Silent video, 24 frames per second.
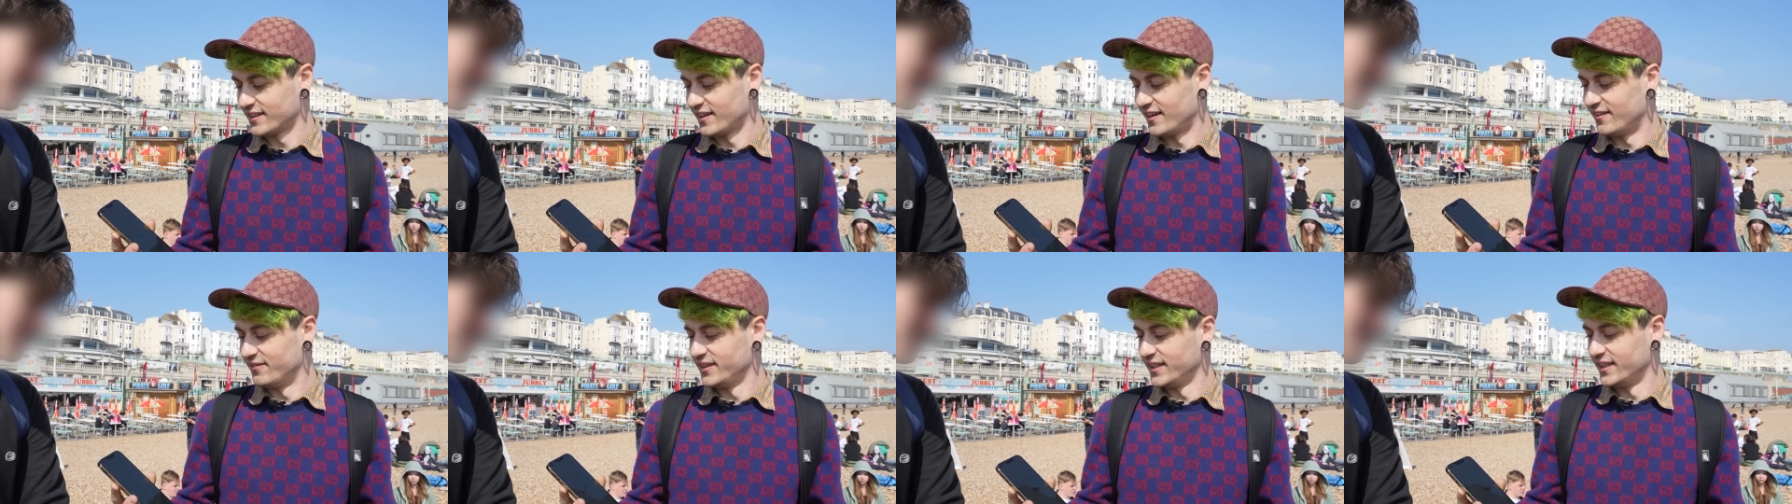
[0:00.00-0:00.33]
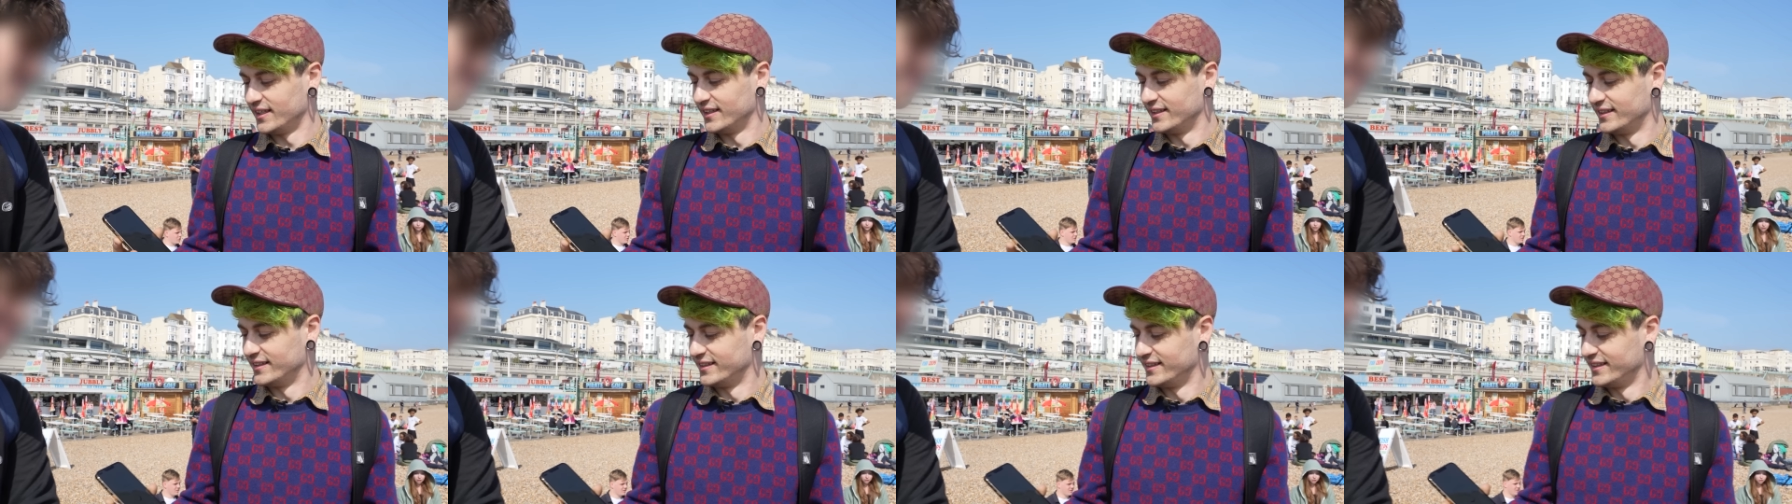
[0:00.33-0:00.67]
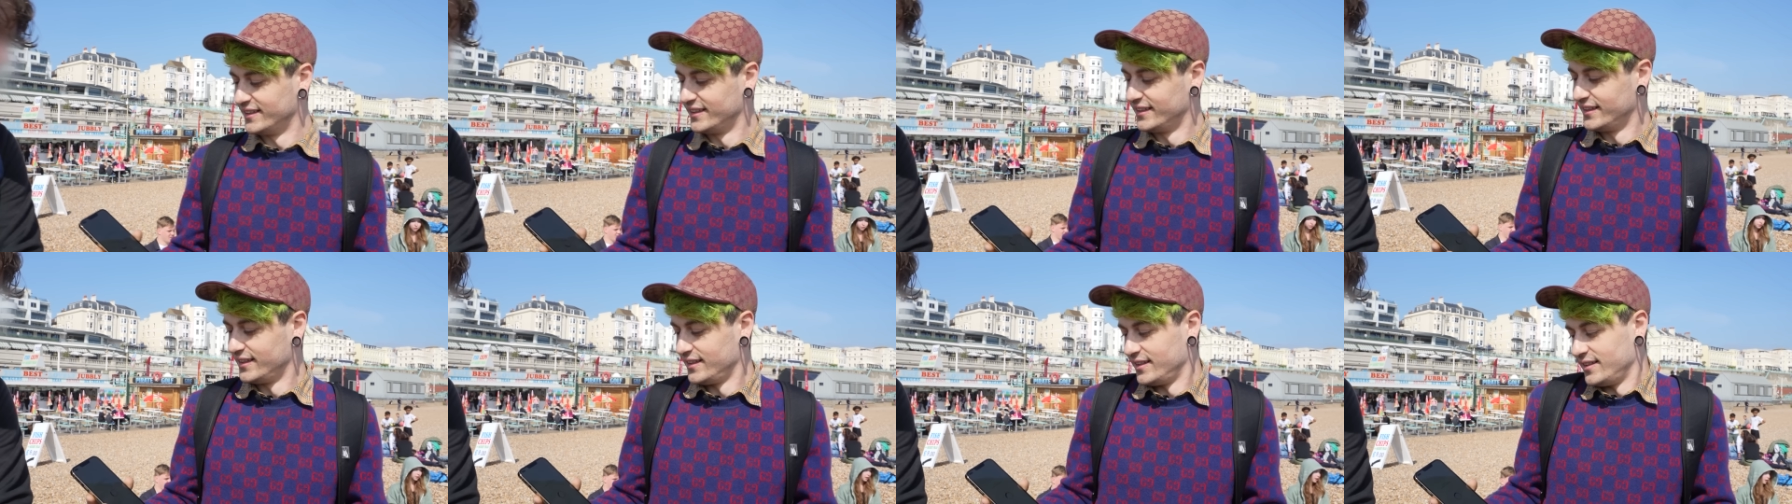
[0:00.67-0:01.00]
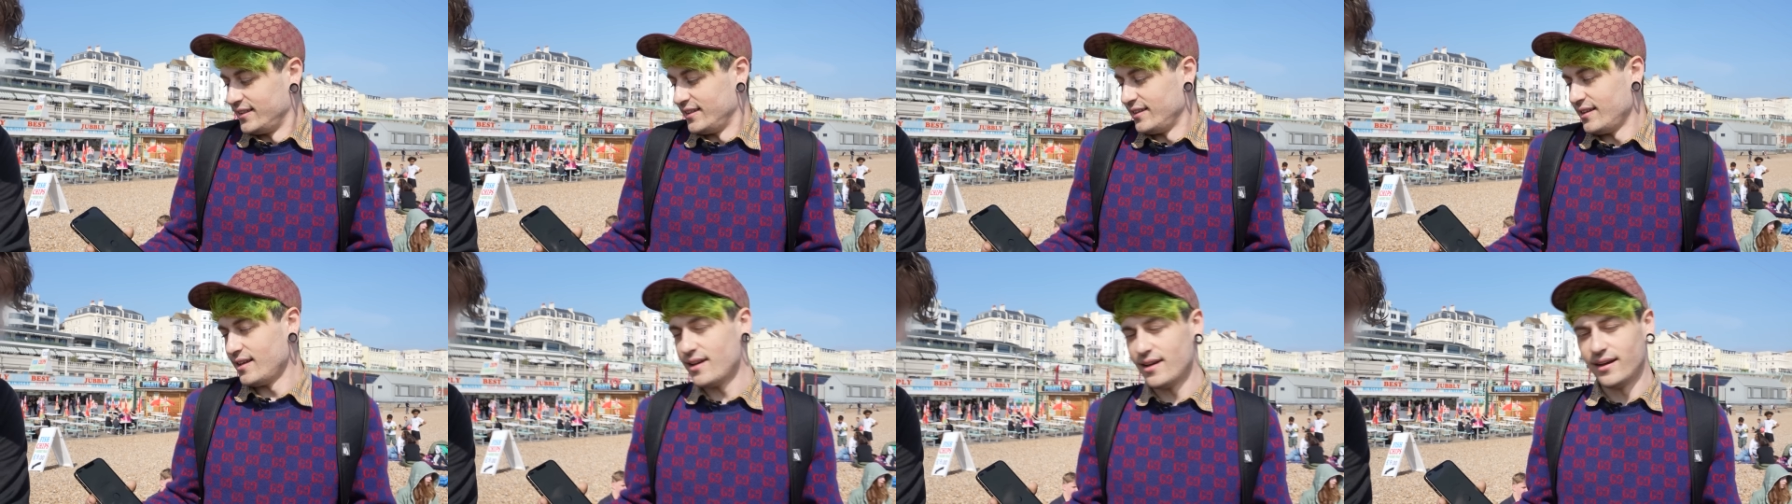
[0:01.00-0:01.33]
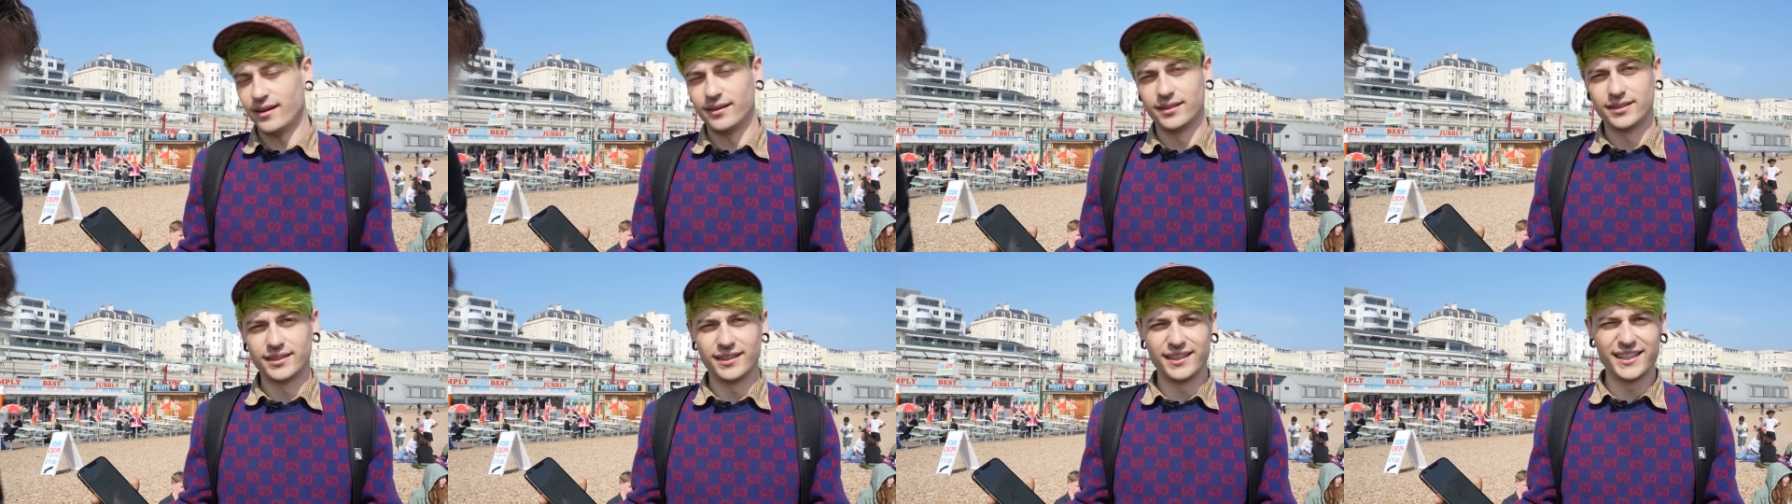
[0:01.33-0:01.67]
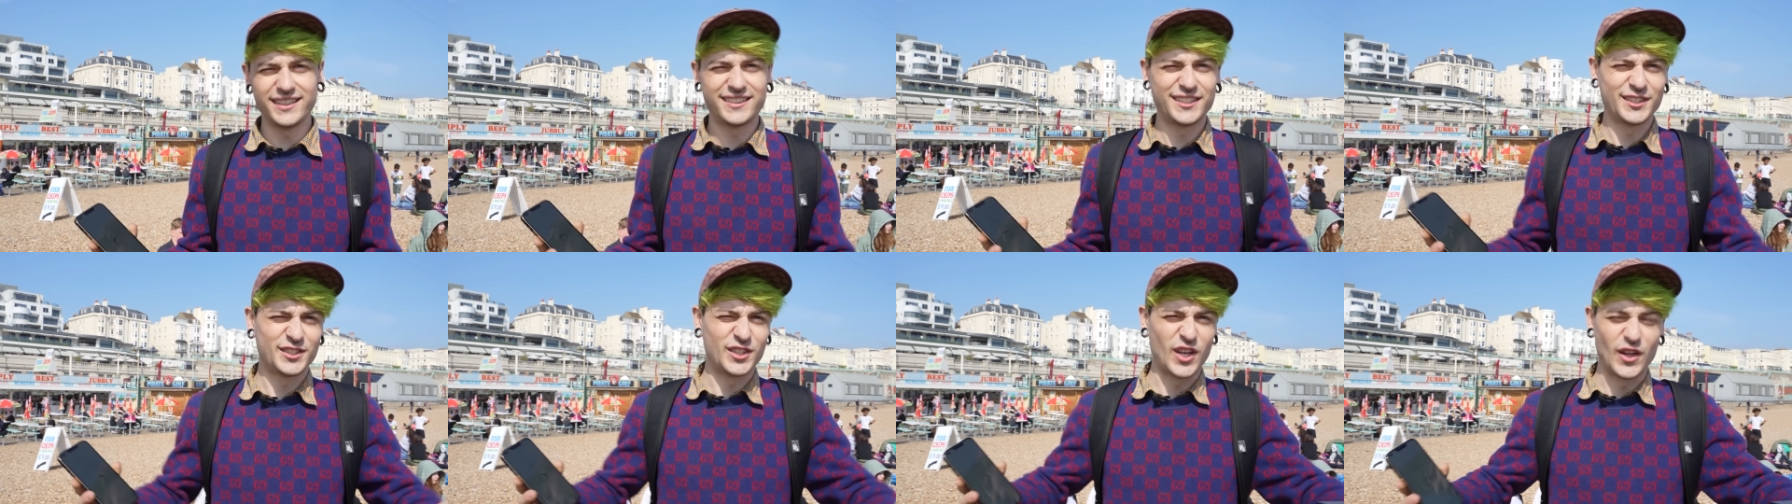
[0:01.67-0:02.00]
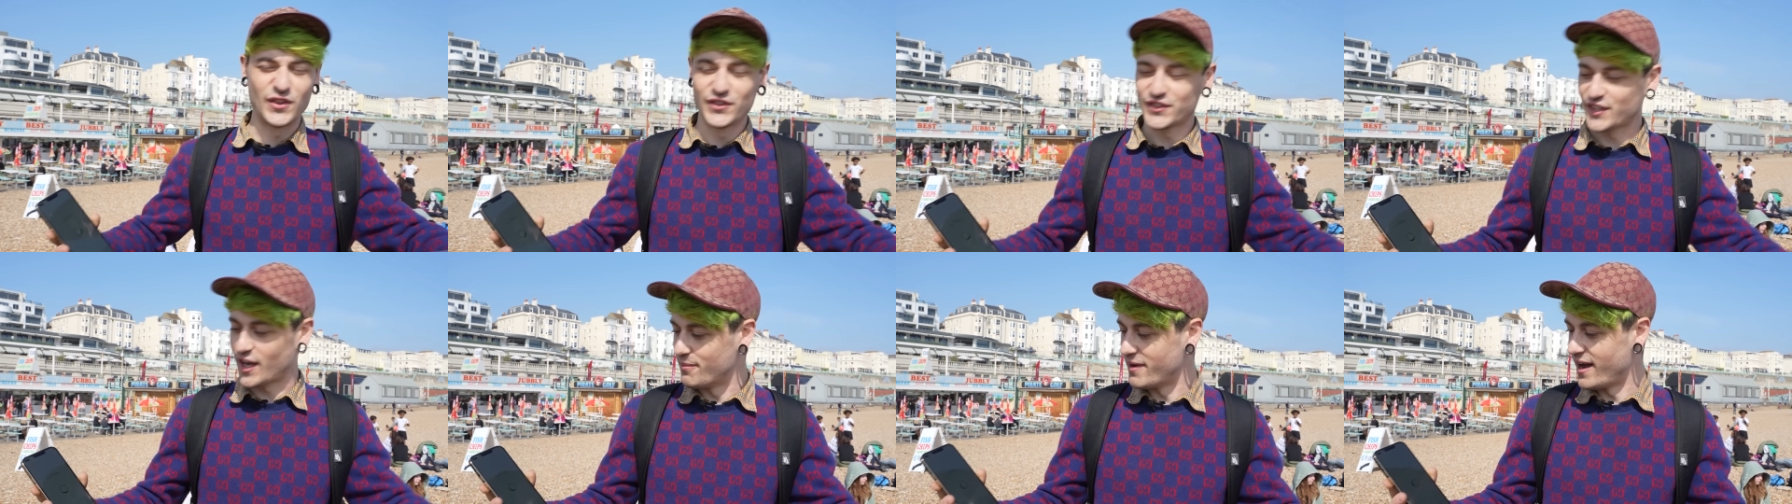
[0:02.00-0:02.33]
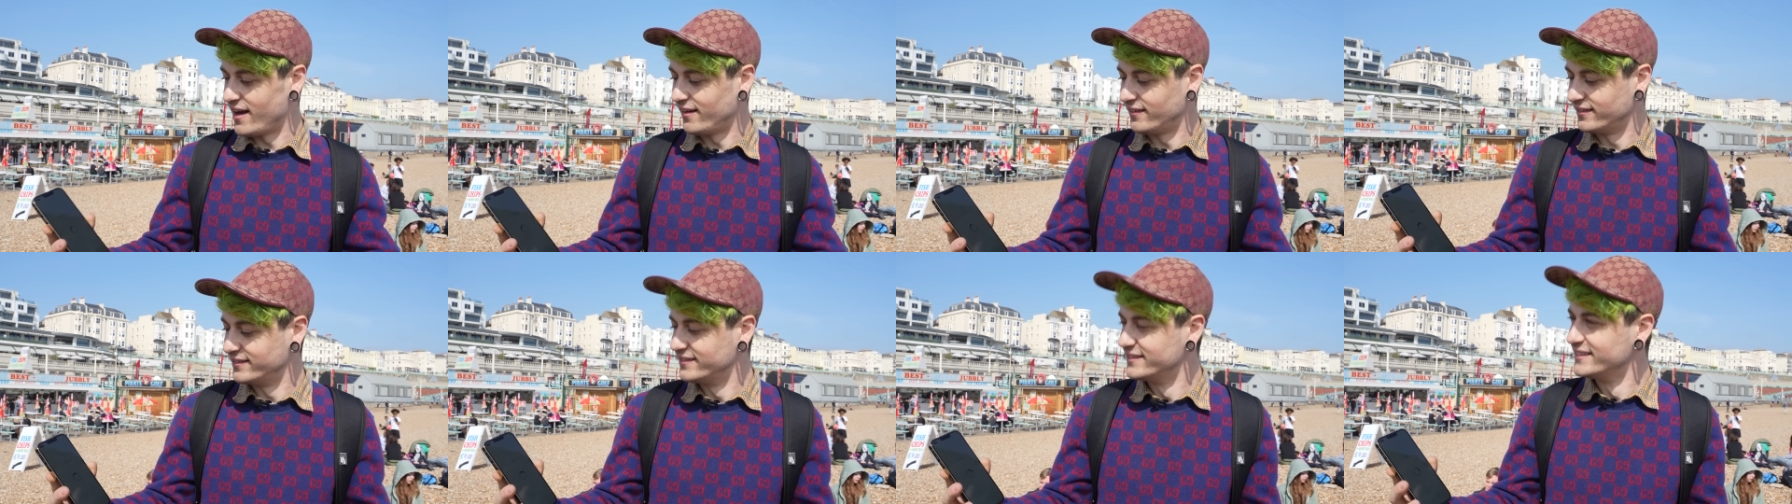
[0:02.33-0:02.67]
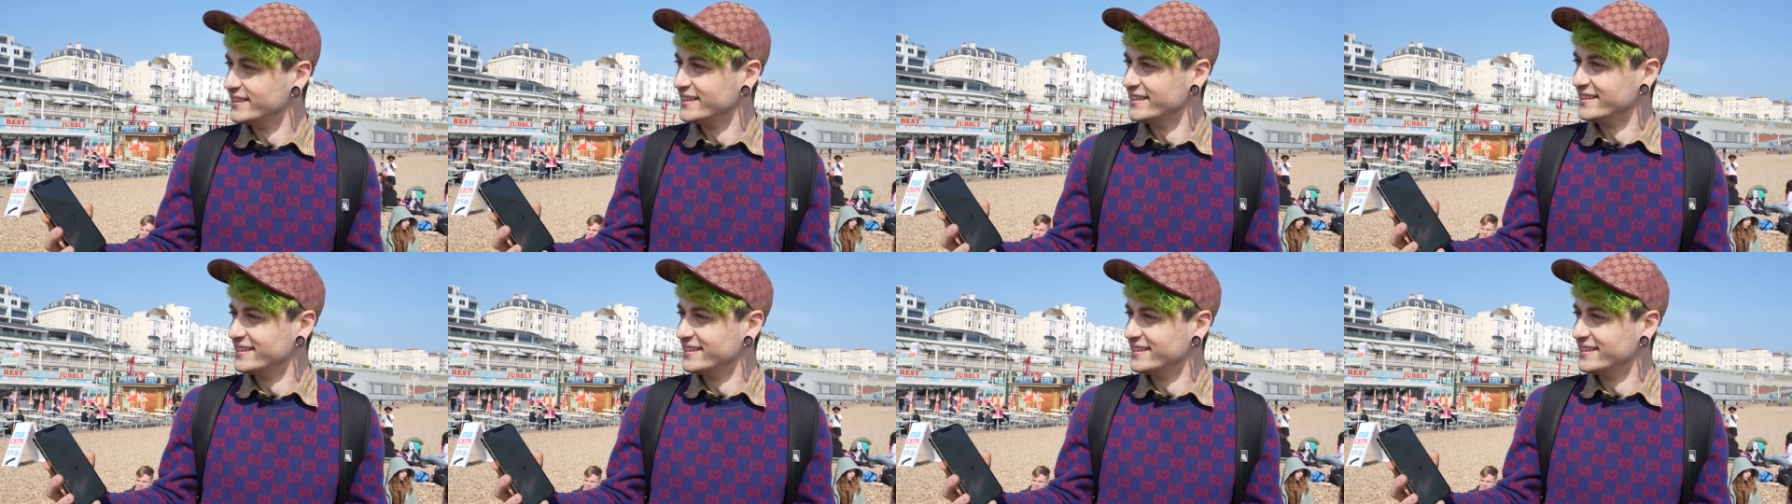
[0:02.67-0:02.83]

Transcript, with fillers: can't win. Brighton then? Ah, at least the sun's come out.